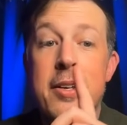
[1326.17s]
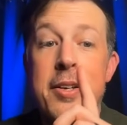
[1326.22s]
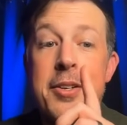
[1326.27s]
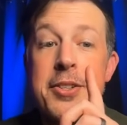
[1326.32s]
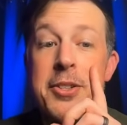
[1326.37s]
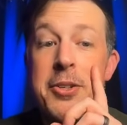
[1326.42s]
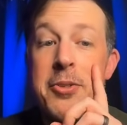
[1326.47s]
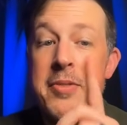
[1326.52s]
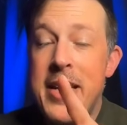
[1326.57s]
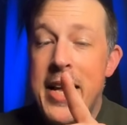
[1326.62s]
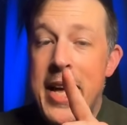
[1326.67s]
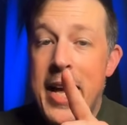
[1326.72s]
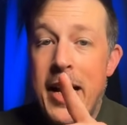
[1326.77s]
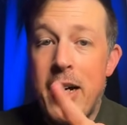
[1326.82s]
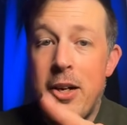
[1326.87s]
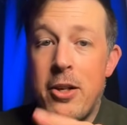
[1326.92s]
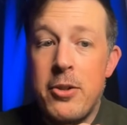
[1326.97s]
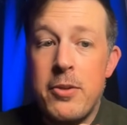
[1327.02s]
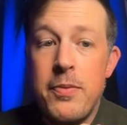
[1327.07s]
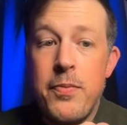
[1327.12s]
So
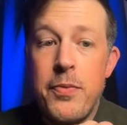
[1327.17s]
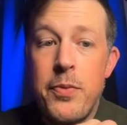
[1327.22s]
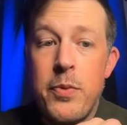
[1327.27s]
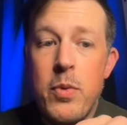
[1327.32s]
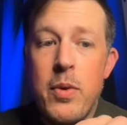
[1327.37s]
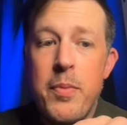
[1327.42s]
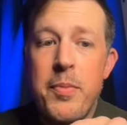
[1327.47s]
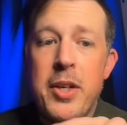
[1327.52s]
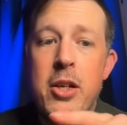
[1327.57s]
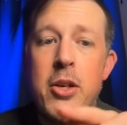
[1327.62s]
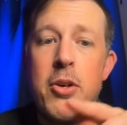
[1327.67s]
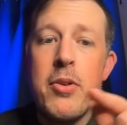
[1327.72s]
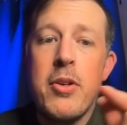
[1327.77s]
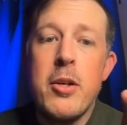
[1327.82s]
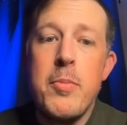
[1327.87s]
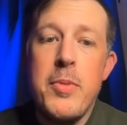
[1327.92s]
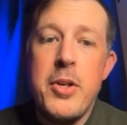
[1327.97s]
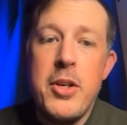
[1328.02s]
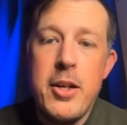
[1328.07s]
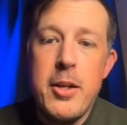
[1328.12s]
now when we go to
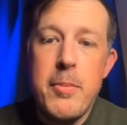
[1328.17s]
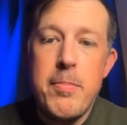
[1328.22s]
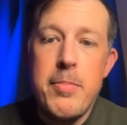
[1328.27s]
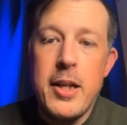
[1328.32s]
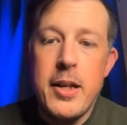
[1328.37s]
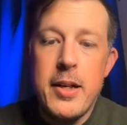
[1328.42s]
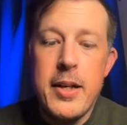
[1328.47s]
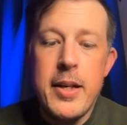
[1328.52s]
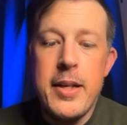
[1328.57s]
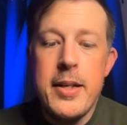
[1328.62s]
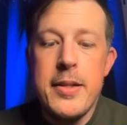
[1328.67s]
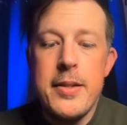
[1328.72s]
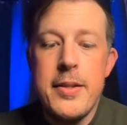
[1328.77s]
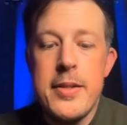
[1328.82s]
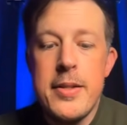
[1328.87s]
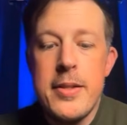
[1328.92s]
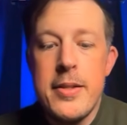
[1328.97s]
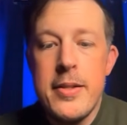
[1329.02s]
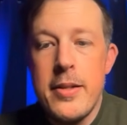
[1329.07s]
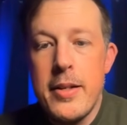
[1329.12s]
community
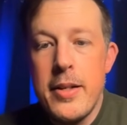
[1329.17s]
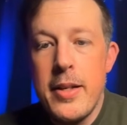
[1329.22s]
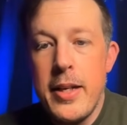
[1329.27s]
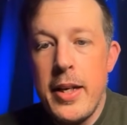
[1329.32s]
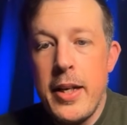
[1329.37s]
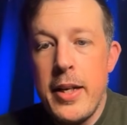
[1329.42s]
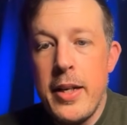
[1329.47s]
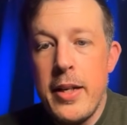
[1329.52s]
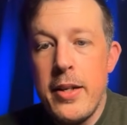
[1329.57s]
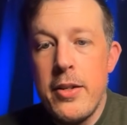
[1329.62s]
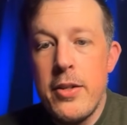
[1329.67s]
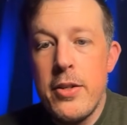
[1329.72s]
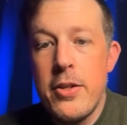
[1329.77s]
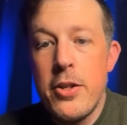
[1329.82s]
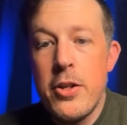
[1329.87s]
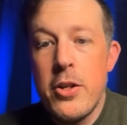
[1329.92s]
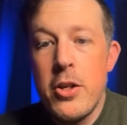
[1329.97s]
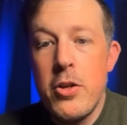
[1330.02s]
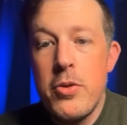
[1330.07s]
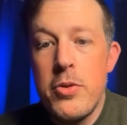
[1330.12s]
plugins and
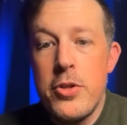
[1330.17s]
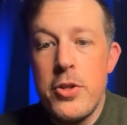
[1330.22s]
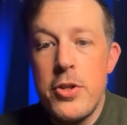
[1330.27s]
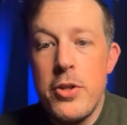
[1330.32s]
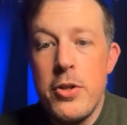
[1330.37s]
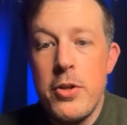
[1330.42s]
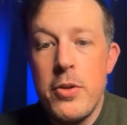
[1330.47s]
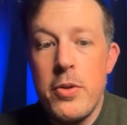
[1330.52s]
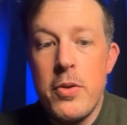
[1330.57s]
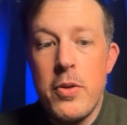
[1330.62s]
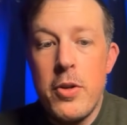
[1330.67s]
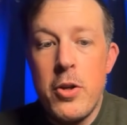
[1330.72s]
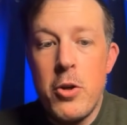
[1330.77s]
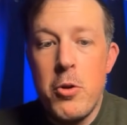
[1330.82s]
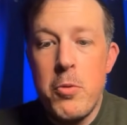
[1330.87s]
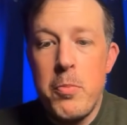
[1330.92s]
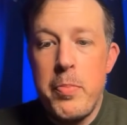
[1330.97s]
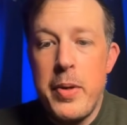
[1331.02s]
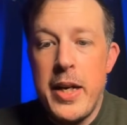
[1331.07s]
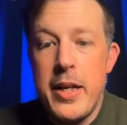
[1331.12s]
go to
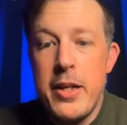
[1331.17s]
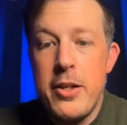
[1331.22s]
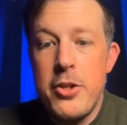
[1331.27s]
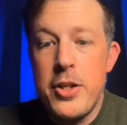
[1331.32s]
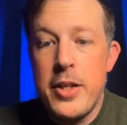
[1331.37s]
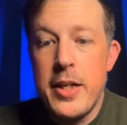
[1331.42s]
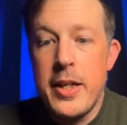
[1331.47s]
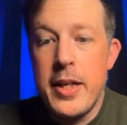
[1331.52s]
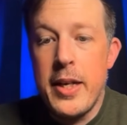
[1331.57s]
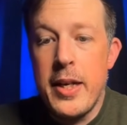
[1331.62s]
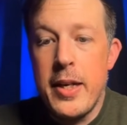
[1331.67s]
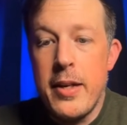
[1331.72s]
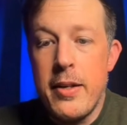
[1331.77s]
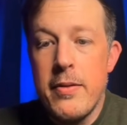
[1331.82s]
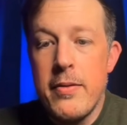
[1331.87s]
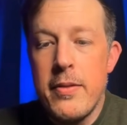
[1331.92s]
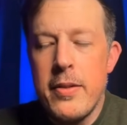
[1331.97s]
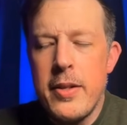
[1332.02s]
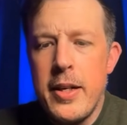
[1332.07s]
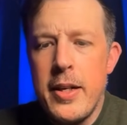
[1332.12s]
homepage
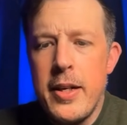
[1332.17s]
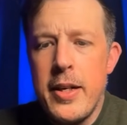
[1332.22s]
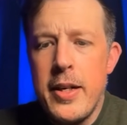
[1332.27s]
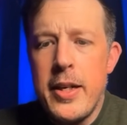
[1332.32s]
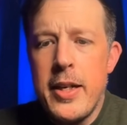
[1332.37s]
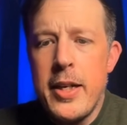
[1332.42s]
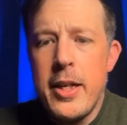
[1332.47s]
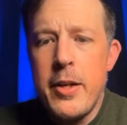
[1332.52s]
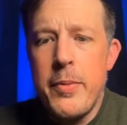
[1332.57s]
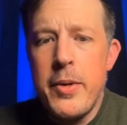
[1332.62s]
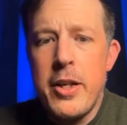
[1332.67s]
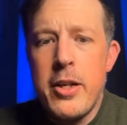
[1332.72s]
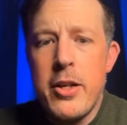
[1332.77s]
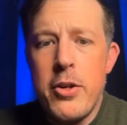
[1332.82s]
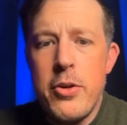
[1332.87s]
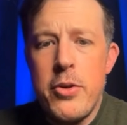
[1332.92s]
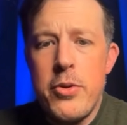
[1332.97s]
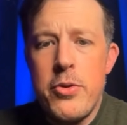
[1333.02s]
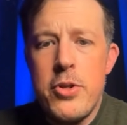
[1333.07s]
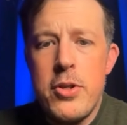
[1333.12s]
again, and we
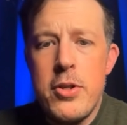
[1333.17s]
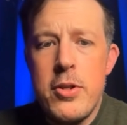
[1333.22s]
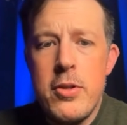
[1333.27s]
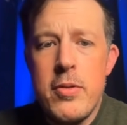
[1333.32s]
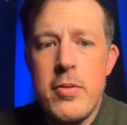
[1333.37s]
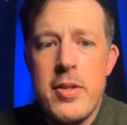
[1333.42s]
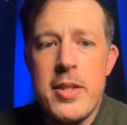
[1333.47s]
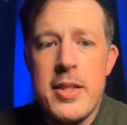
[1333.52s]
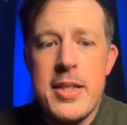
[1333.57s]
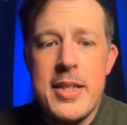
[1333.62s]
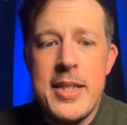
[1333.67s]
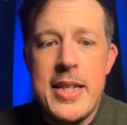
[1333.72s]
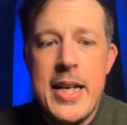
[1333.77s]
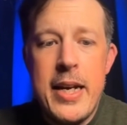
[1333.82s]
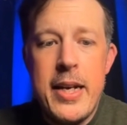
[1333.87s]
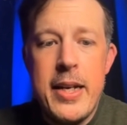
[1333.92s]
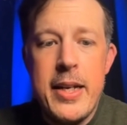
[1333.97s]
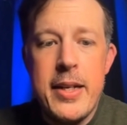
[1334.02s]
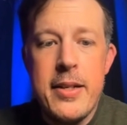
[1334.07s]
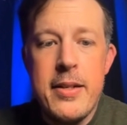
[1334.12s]
go to the
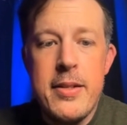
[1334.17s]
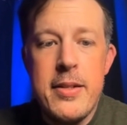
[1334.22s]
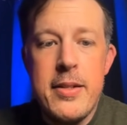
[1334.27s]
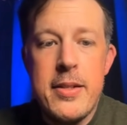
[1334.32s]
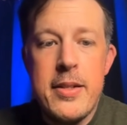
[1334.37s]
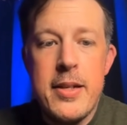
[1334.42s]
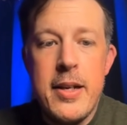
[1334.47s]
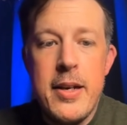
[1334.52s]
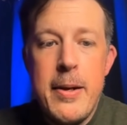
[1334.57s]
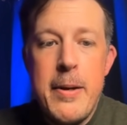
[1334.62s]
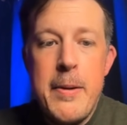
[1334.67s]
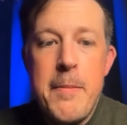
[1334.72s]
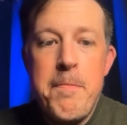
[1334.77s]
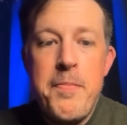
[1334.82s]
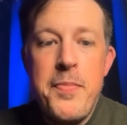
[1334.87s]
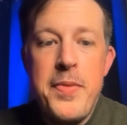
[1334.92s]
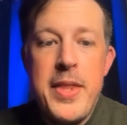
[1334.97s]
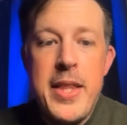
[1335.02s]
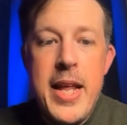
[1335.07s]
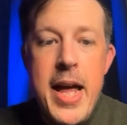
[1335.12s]
settings,
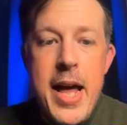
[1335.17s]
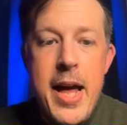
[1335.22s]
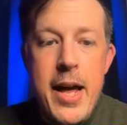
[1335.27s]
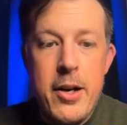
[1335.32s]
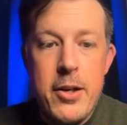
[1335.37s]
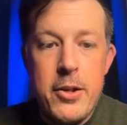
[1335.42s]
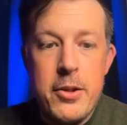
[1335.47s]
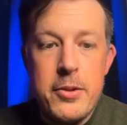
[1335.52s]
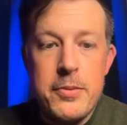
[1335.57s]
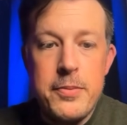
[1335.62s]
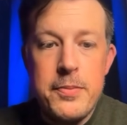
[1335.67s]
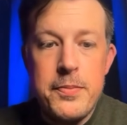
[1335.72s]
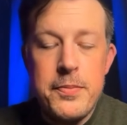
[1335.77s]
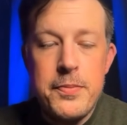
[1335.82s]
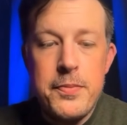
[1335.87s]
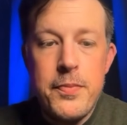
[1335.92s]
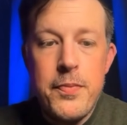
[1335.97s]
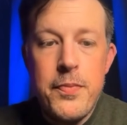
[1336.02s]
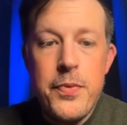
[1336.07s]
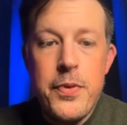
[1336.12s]
now
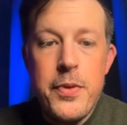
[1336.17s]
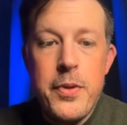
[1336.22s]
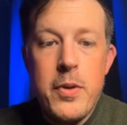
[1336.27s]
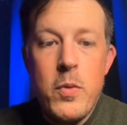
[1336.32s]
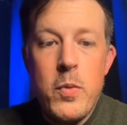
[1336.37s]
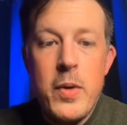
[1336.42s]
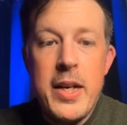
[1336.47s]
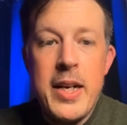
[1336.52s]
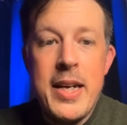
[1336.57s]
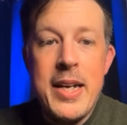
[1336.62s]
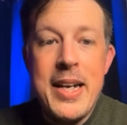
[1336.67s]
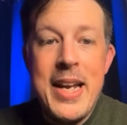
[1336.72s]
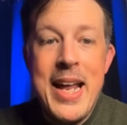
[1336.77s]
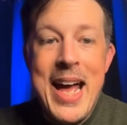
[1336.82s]
we can